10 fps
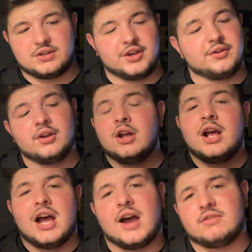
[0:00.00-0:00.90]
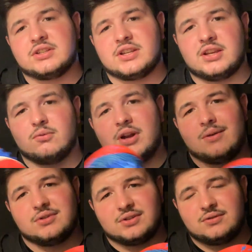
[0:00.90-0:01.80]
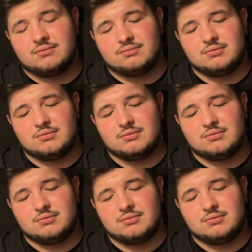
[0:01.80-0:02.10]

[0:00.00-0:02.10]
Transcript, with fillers: And obviously, when I was,